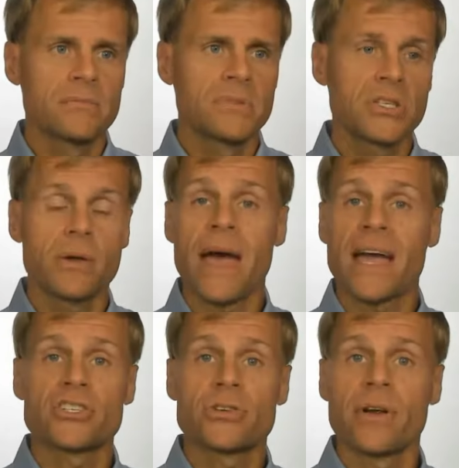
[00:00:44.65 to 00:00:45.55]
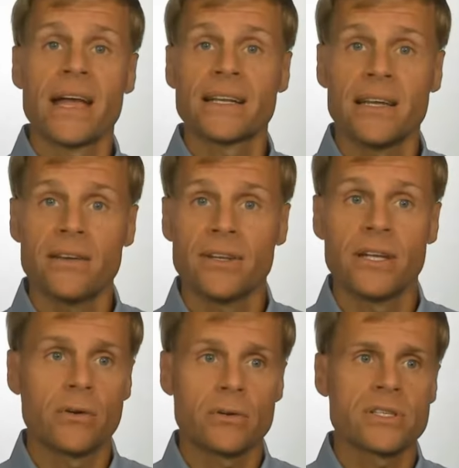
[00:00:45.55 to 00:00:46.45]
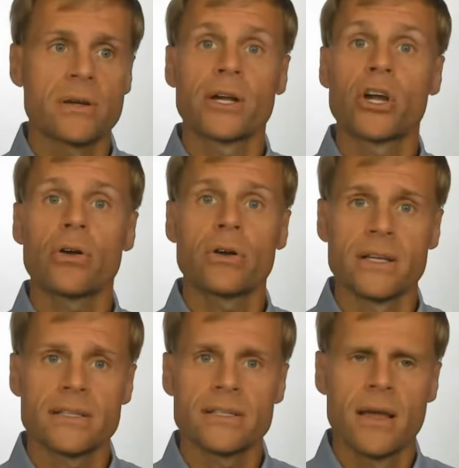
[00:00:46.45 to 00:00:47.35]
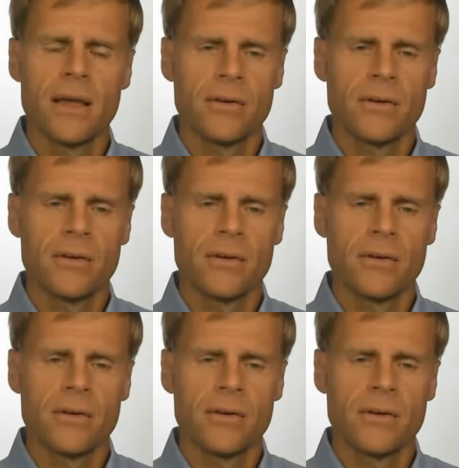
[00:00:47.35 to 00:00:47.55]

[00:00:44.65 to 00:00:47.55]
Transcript: some action or activity or some occurrence.